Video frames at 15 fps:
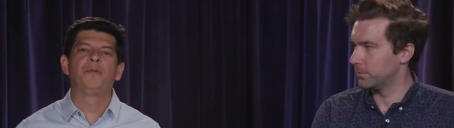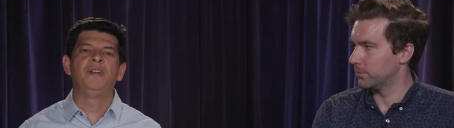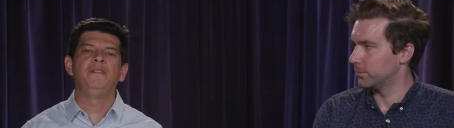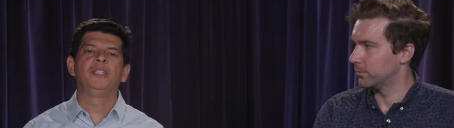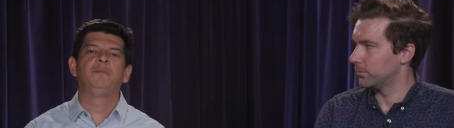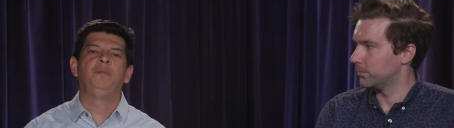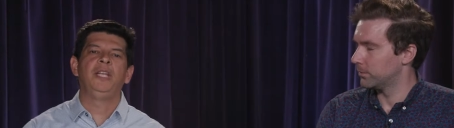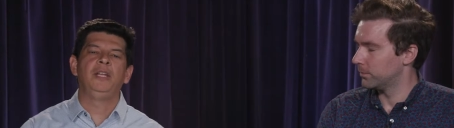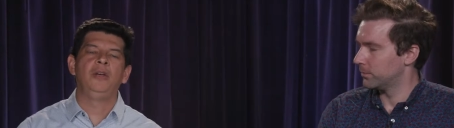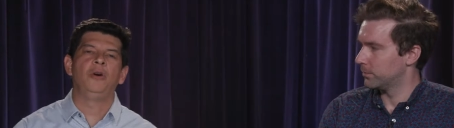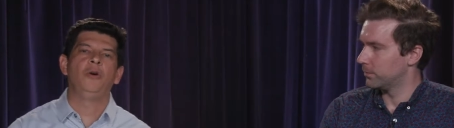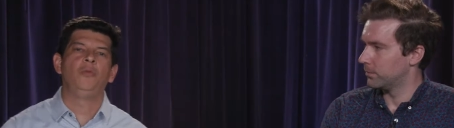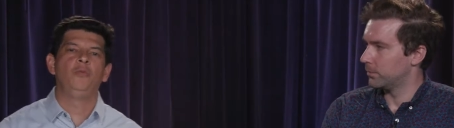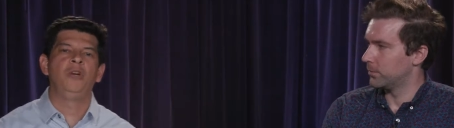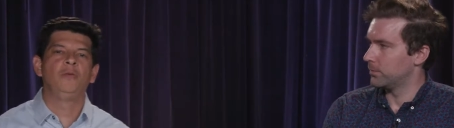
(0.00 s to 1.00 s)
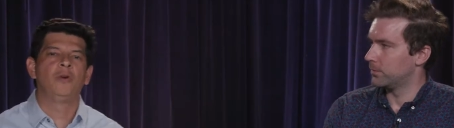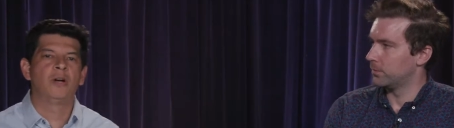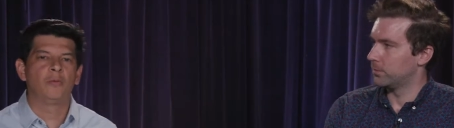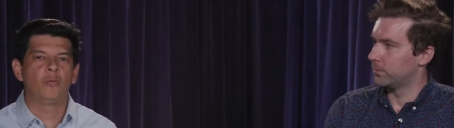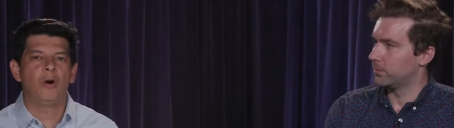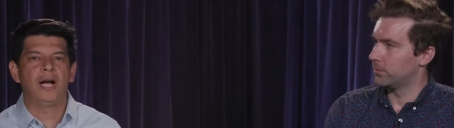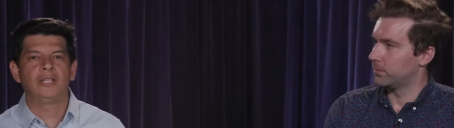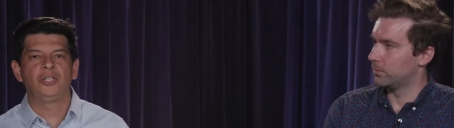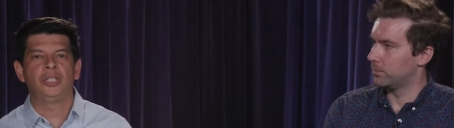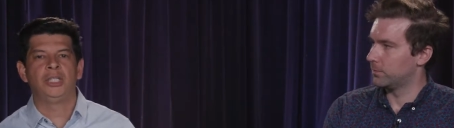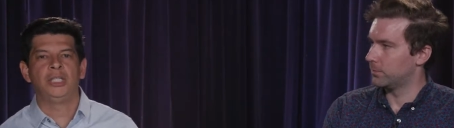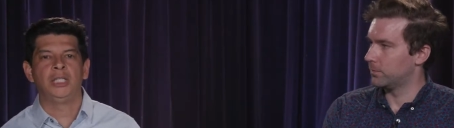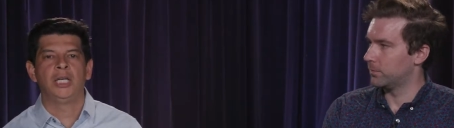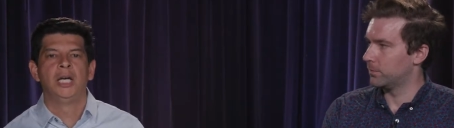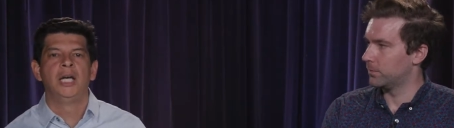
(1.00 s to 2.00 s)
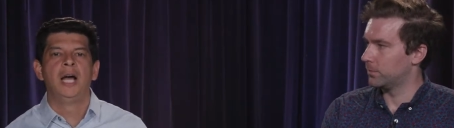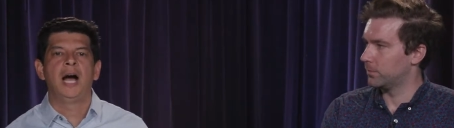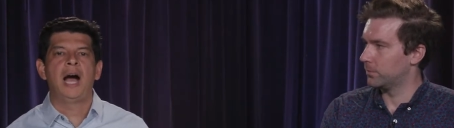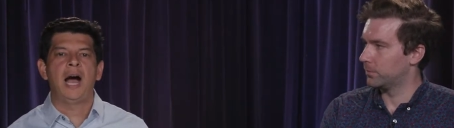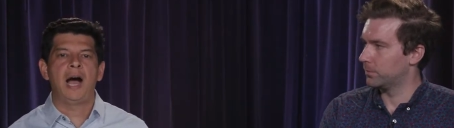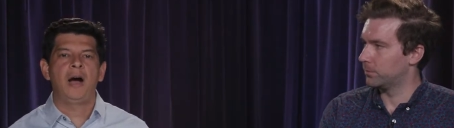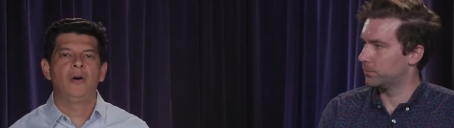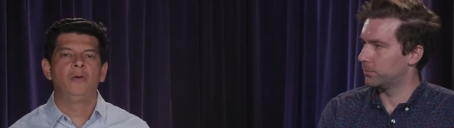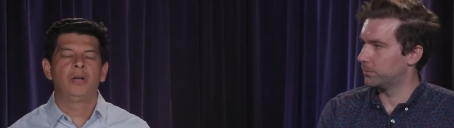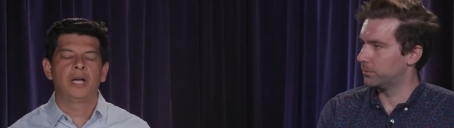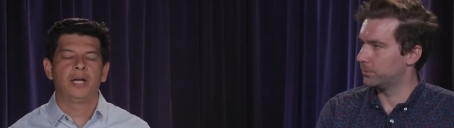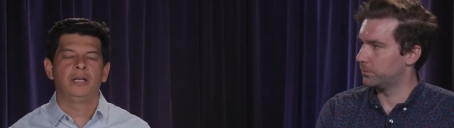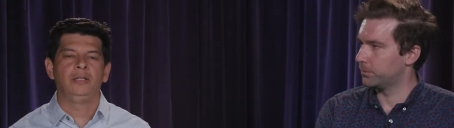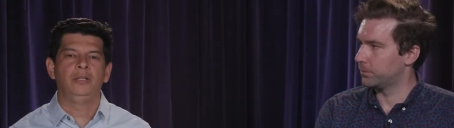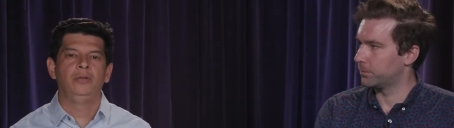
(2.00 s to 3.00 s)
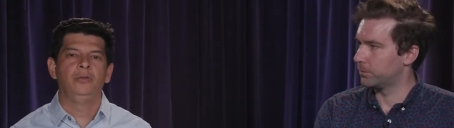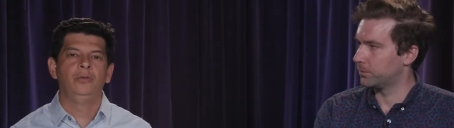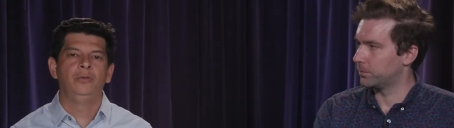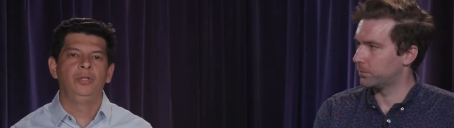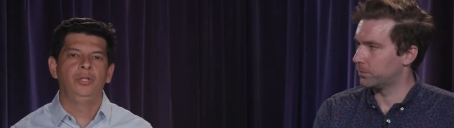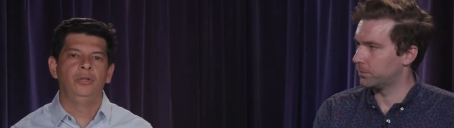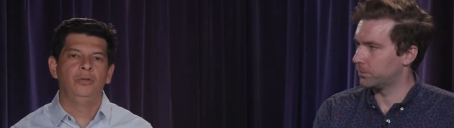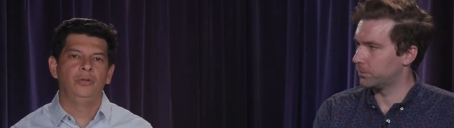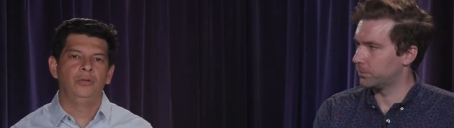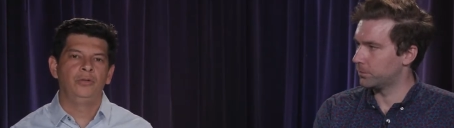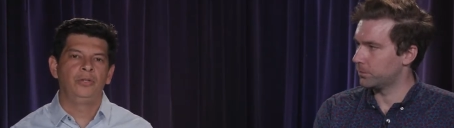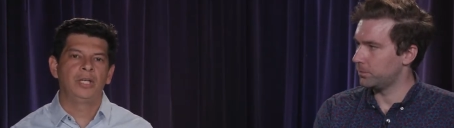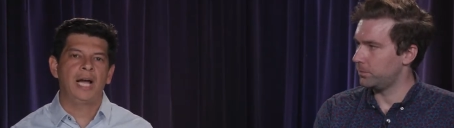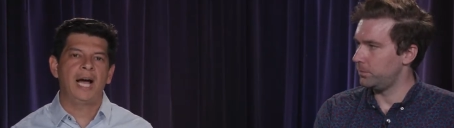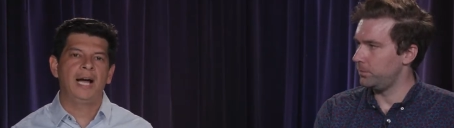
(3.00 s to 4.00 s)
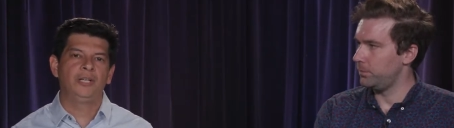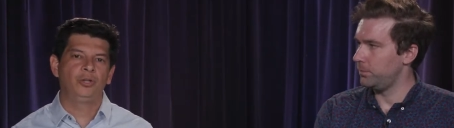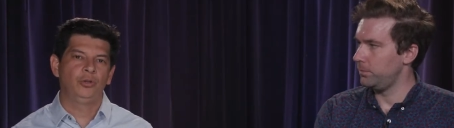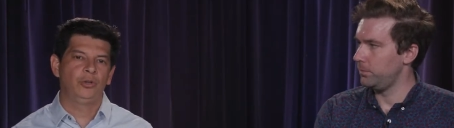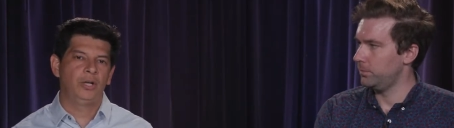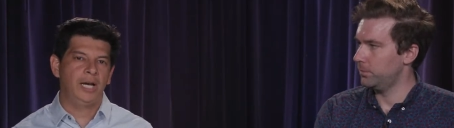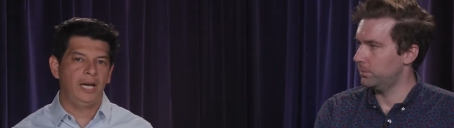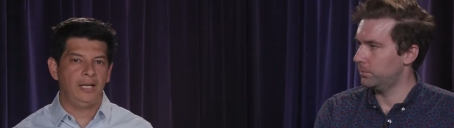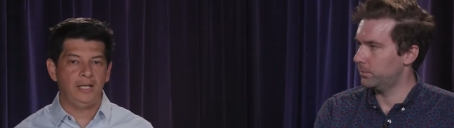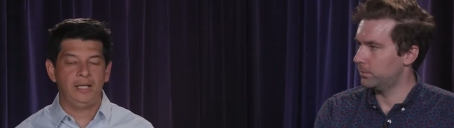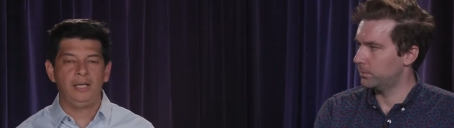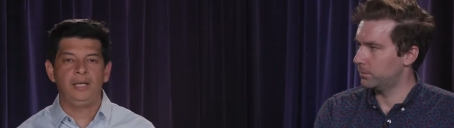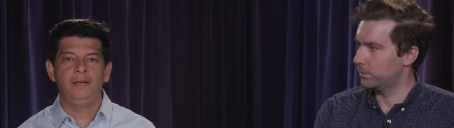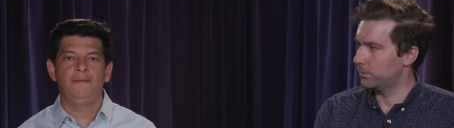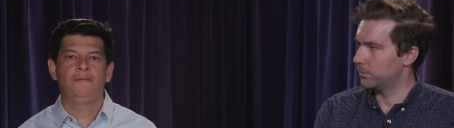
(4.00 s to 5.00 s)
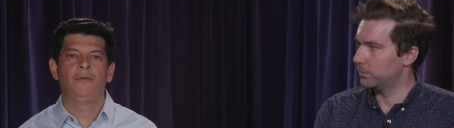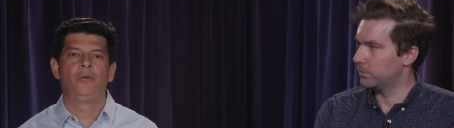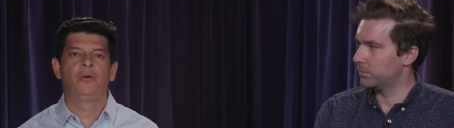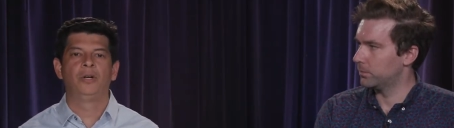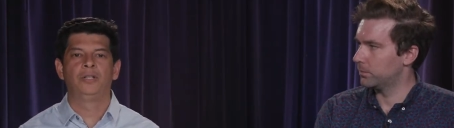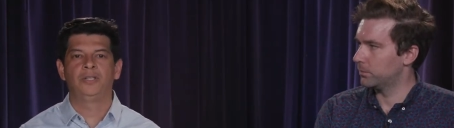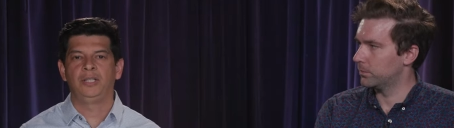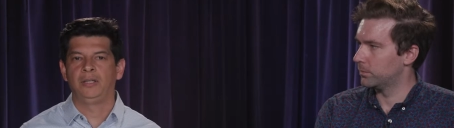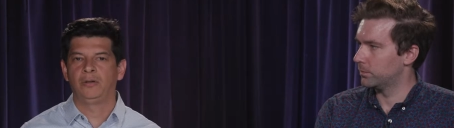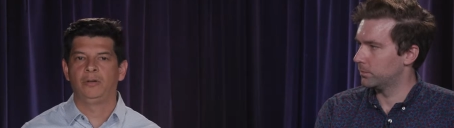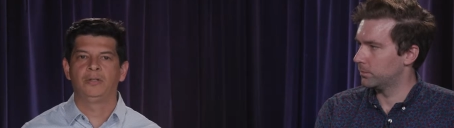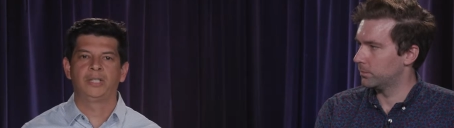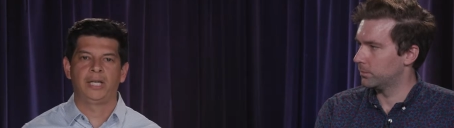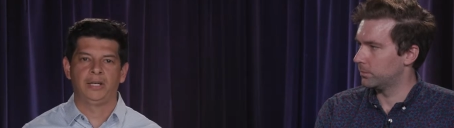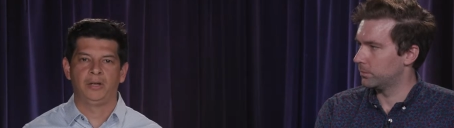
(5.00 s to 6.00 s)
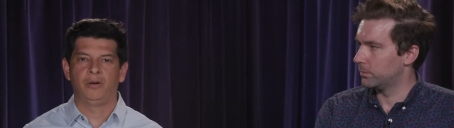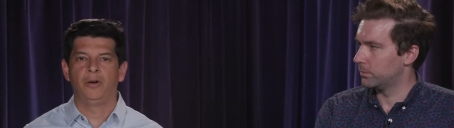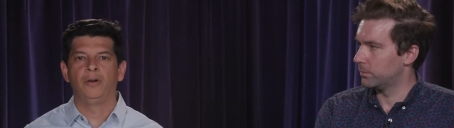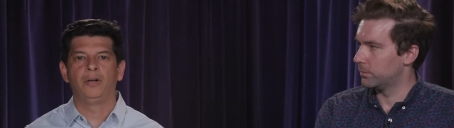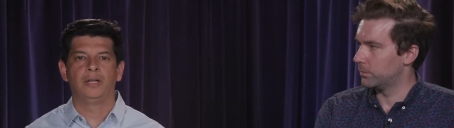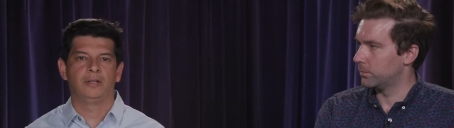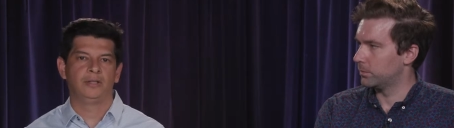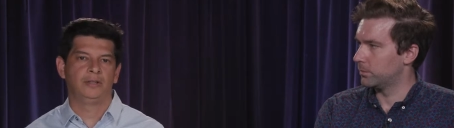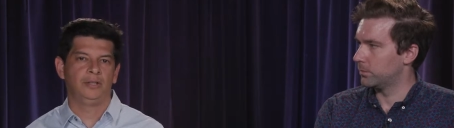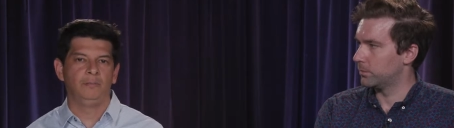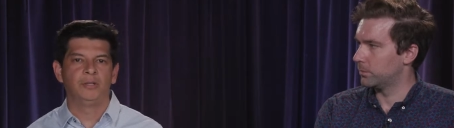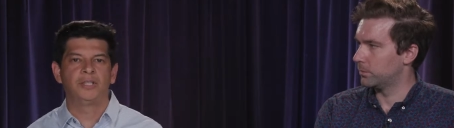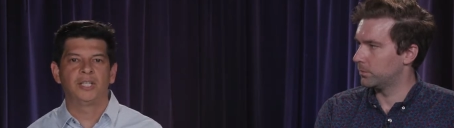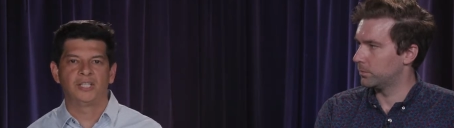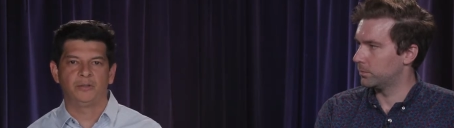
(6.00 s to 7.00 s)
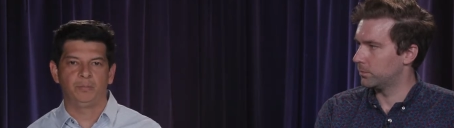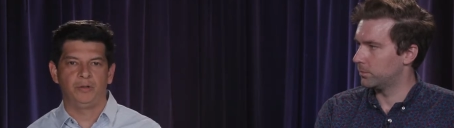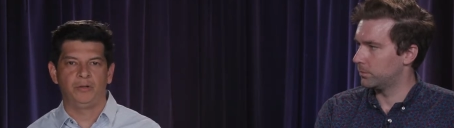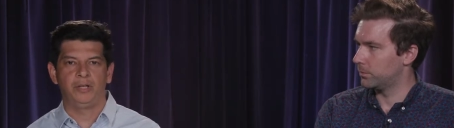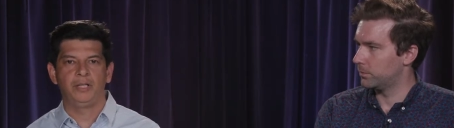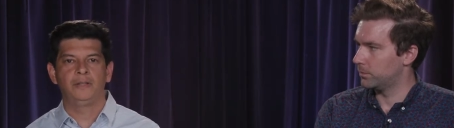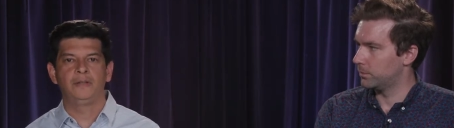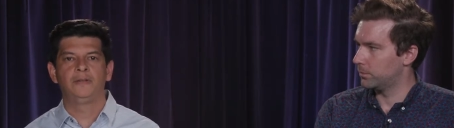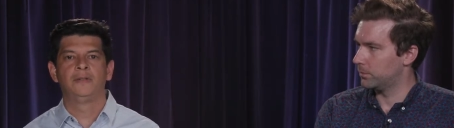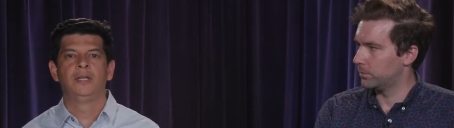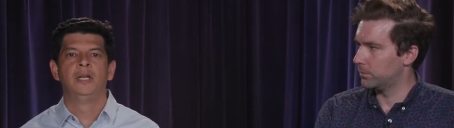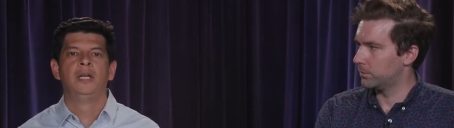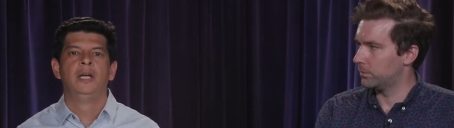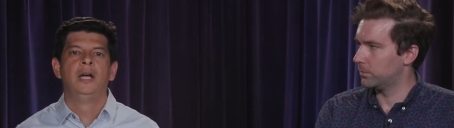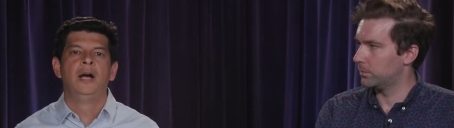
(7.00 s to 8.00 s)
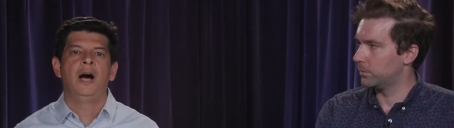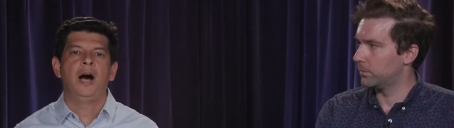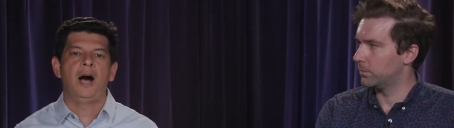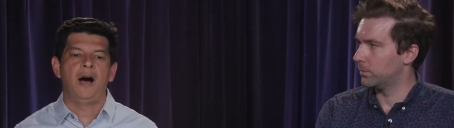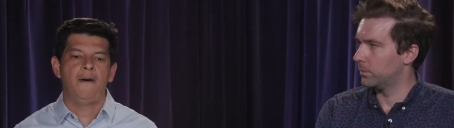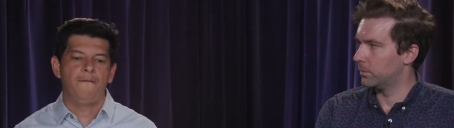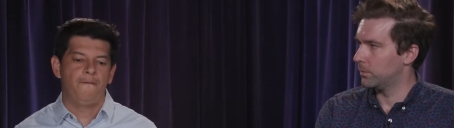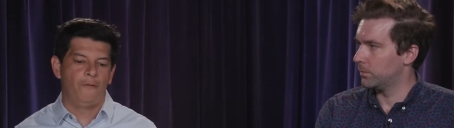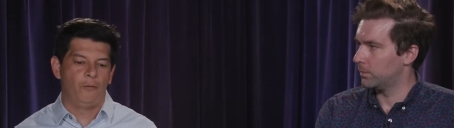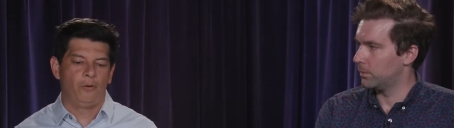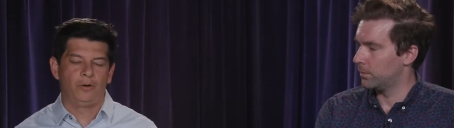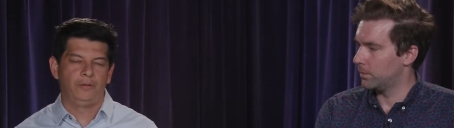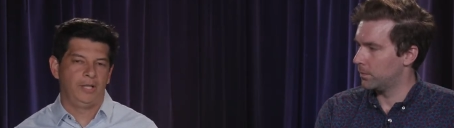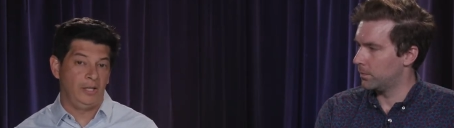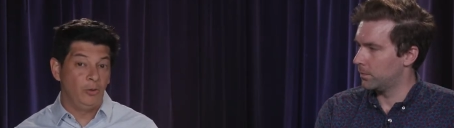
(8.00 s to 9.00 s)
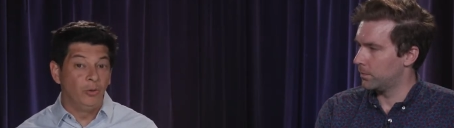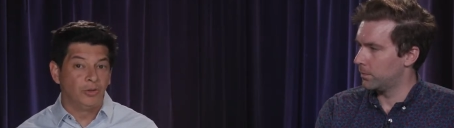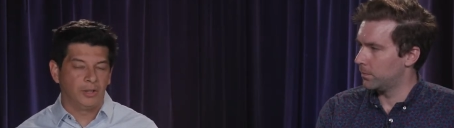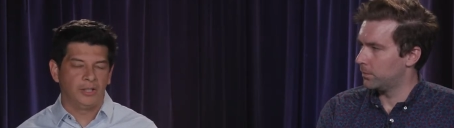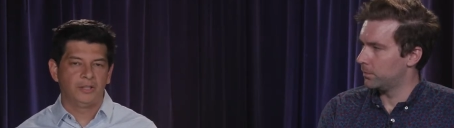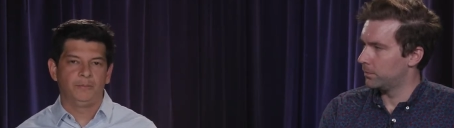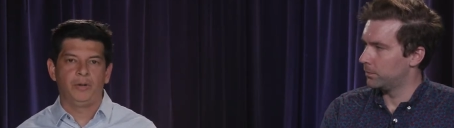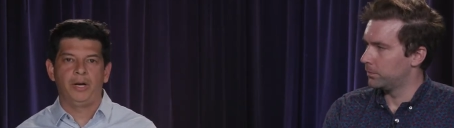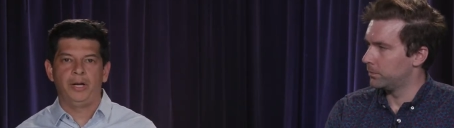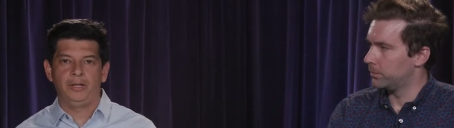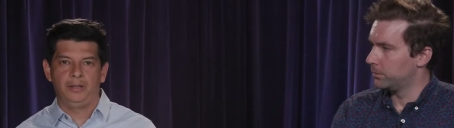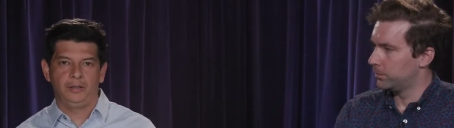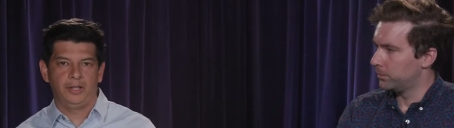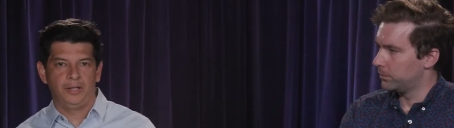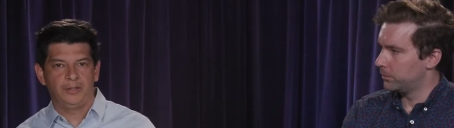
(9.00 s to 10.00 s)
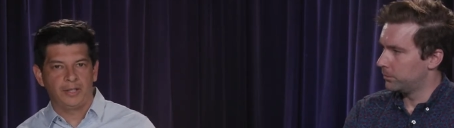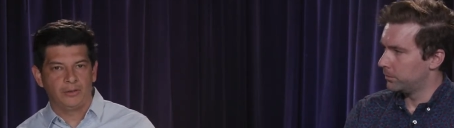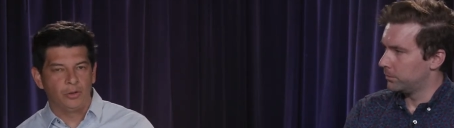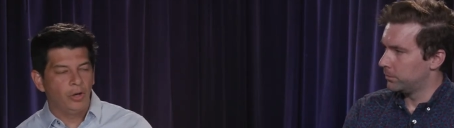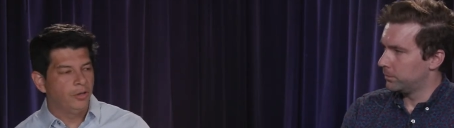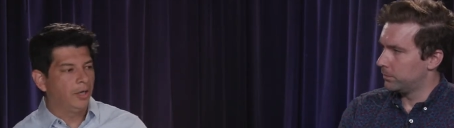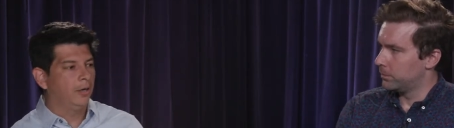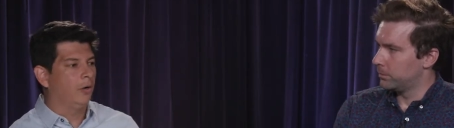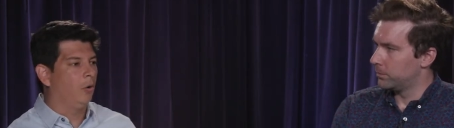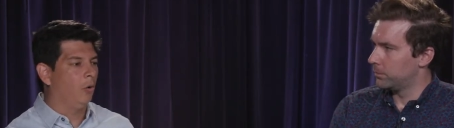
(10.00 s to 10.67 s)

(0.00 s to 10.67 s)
Speaker 1: previous video, we were watching how can you use Azure AD for single sign-on and seamless experience uh, for the users. But there is another